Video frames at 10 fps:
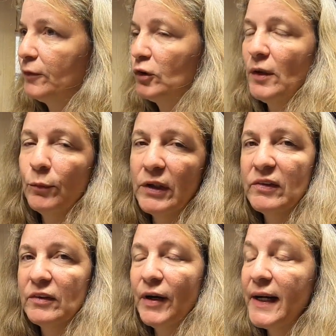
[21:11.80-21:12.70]
for some
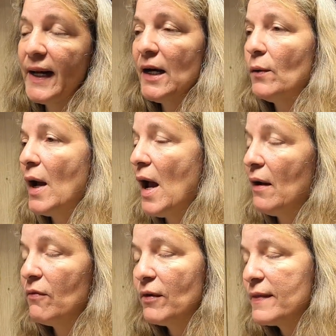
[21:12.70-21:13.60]
reason right now
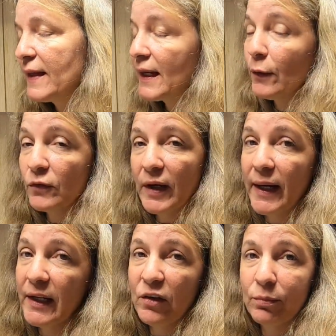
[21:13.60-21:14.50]
everything
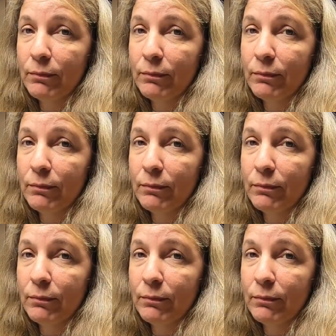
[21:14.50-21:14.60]
outside is